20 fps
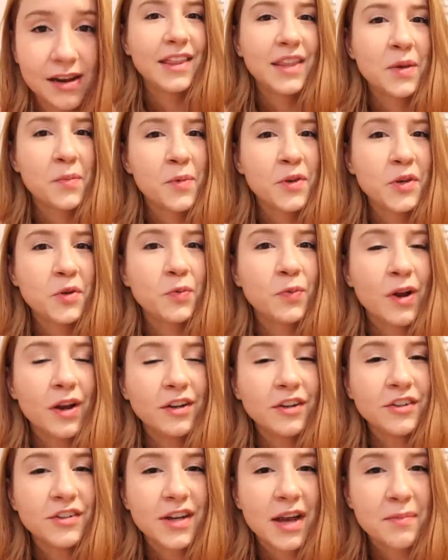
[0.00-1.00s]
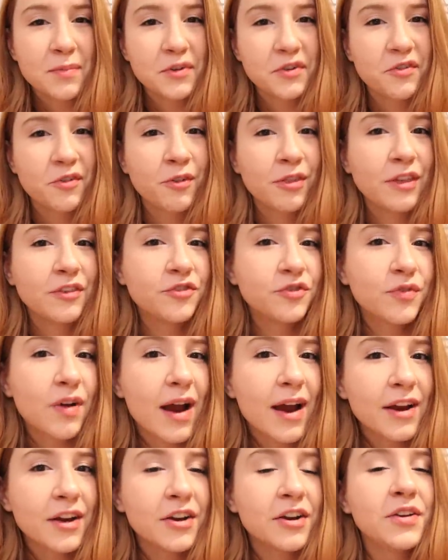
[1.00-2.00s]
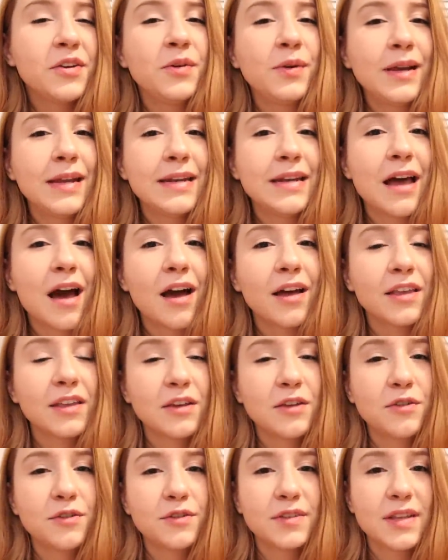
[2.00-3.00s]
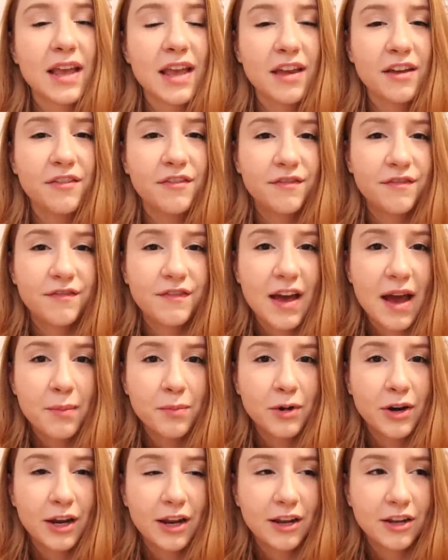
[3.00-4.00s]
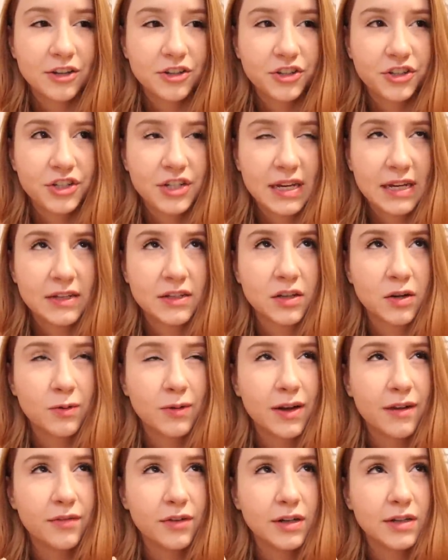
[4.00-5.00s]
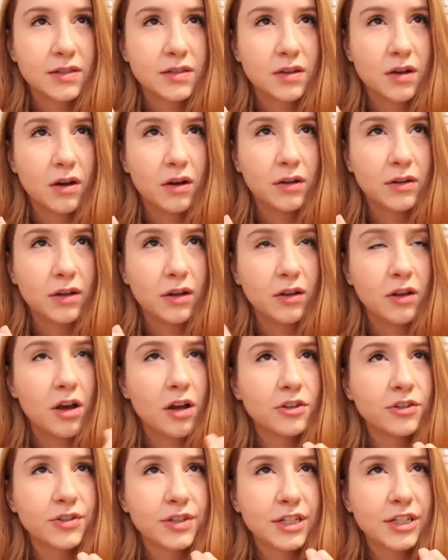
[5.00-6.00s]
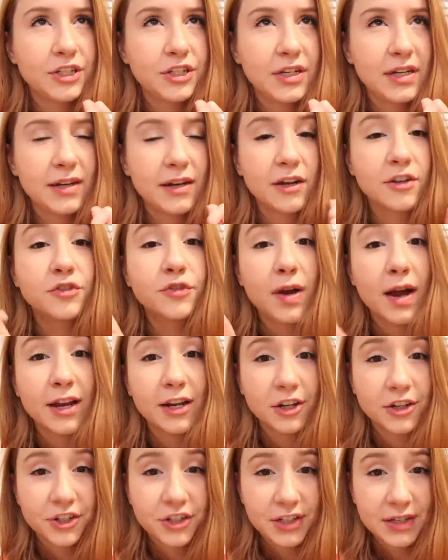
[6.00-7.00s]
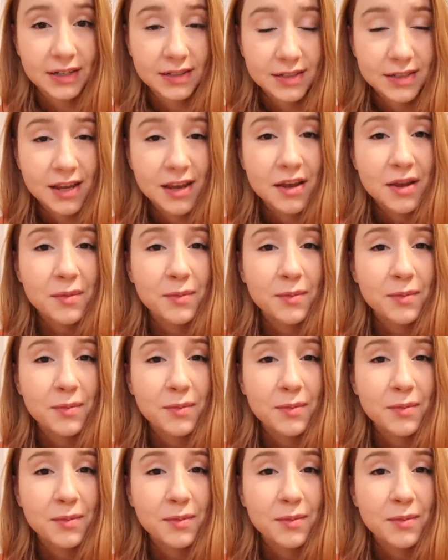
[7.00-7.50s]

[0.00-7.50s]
And then when you run your diapers through the dryer, you cannot use a fabric sheet or whatever it's called, a laundry sheet, a dryer sheet,